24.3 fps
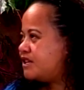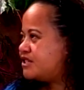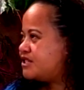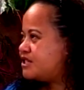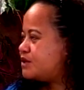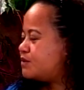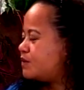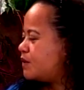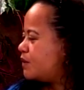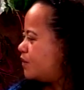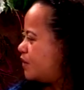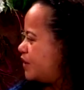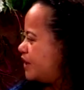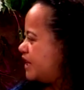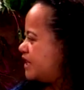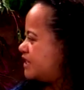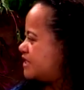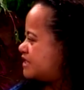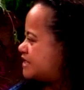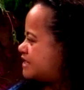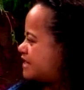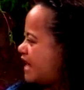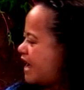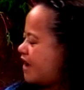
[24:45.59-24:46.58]
it's just rewarding
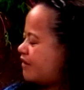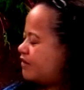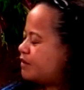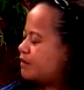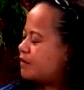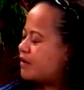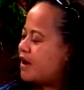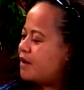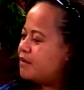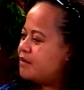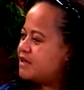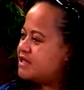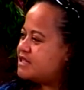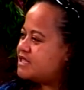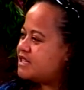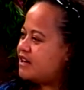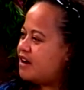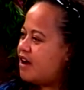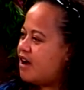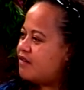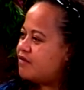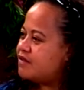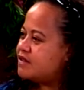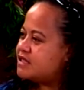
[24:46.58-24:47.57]
just to have them come into
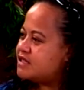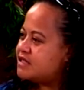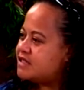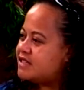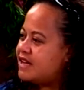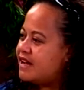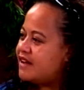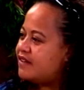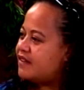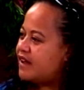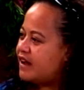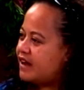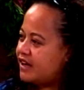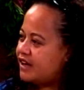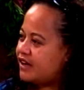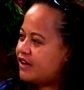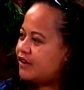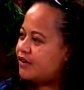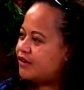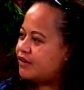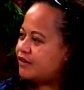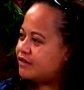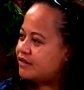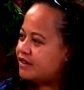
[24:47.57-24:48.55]
the office and say thank
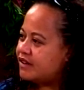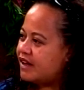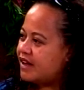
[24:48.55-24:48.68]
you.